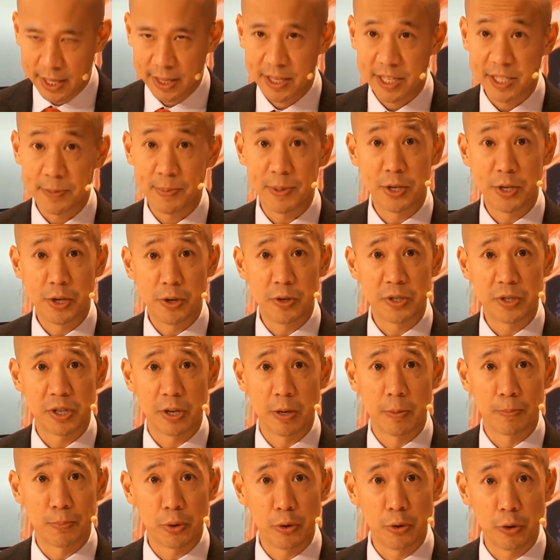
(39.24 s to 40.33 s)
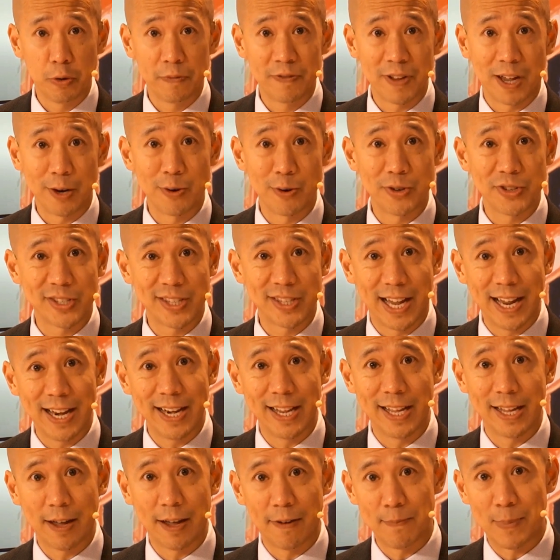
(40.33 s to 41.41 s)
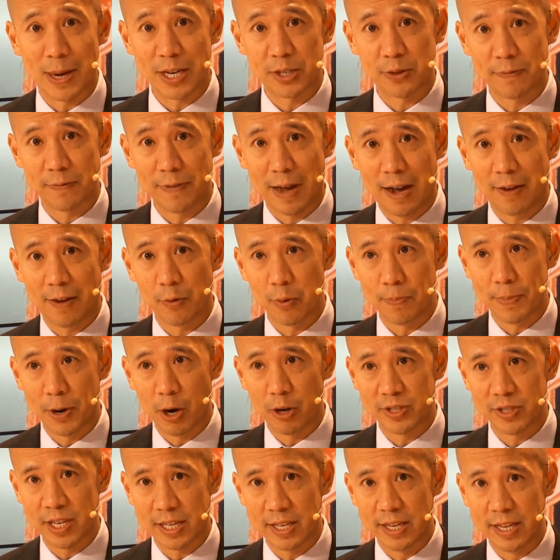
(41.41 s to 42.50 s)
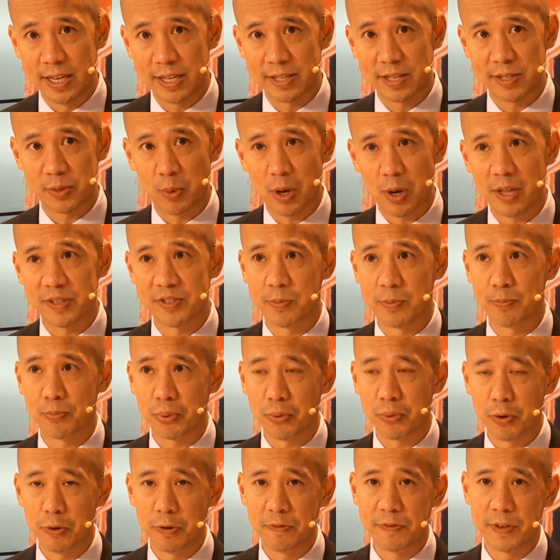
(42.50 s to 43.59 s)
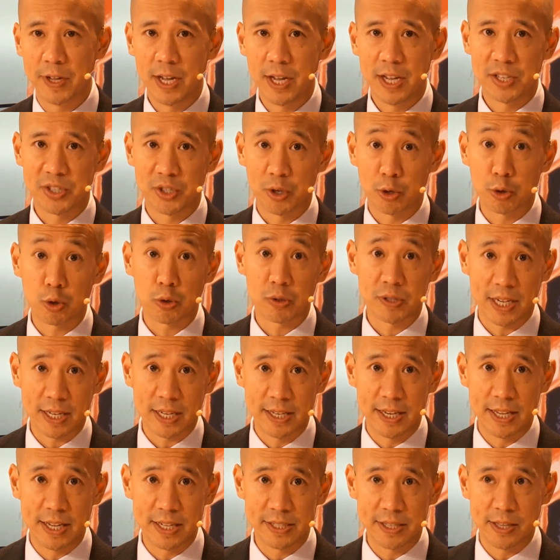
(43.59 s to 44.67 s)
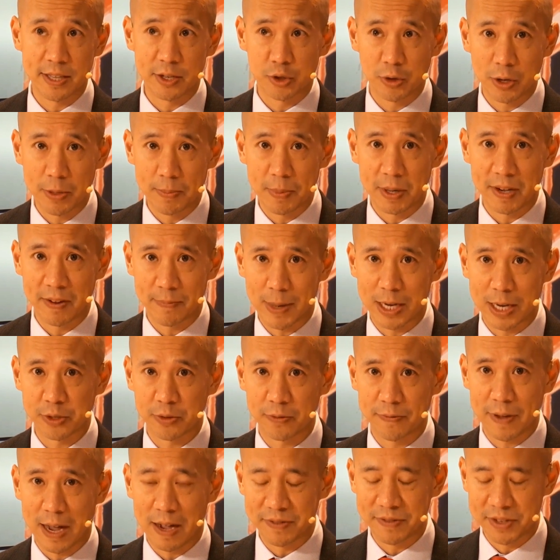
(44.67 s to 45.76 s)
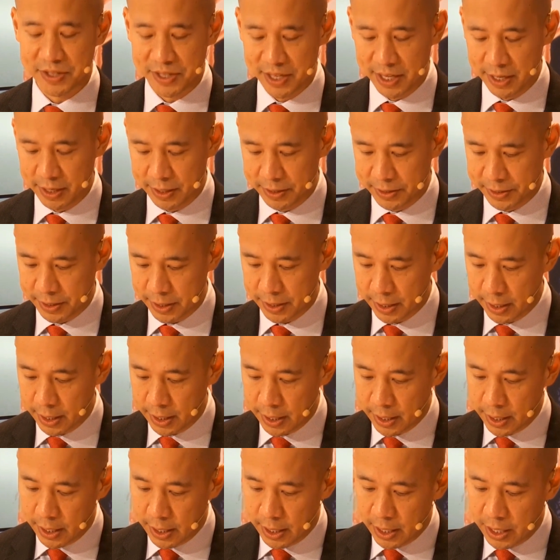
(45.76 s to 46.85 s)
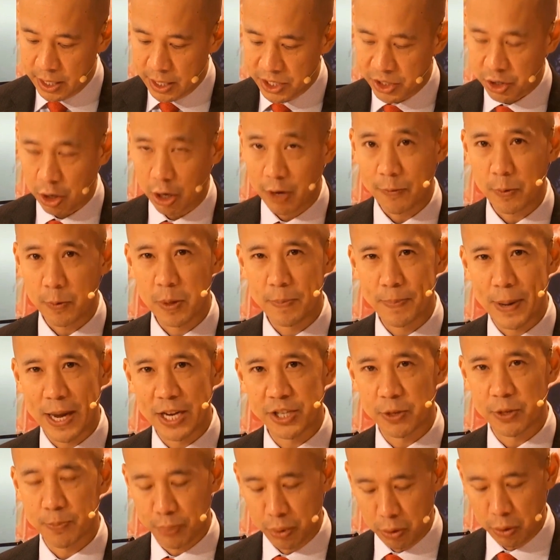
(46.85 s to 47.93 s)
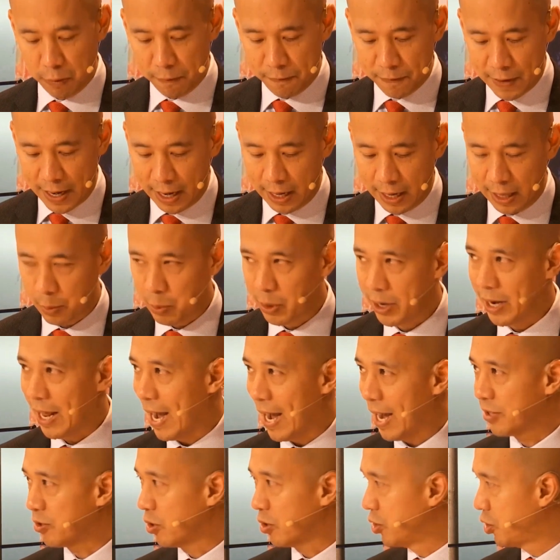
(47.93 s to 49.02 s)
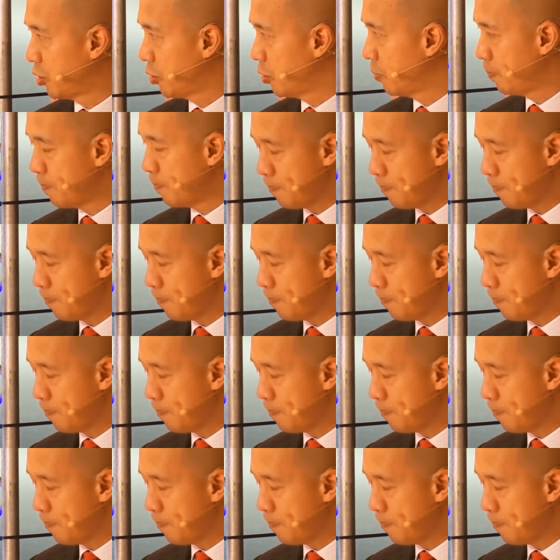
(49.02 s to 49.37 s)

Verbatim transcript: This has been due to improved understanding of mitral valve repair techniques as well as improved surgical techniques in the treatment of mitral valve disease. Starting from the patient profile, I want to ask our two